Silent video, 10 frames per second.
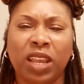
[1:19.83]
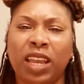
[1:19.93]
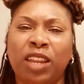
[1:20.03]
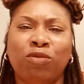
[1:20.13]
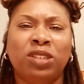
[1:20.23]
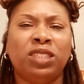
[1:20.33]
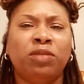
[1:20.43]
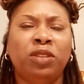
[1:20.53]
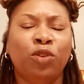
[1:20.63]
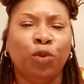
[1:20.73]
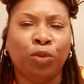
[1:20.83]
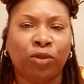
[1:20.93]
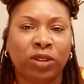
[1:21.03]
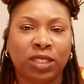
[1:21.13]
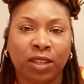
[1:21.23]
and it was
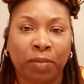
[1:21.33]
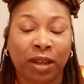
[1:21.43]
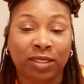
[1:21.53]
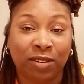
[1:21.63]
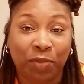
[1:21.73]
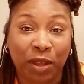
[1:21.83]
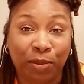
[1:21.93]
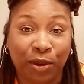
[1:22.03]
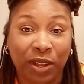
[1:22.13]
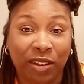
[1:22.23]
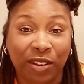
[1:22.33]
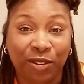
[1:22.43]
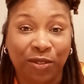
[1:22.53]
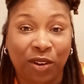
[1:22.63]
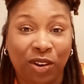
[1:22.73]
numerous amounts of people here in
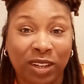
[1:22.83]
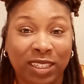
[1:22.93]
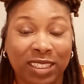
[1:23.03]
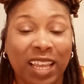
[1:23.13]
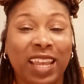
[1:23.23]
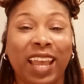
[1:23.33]
New Orleans,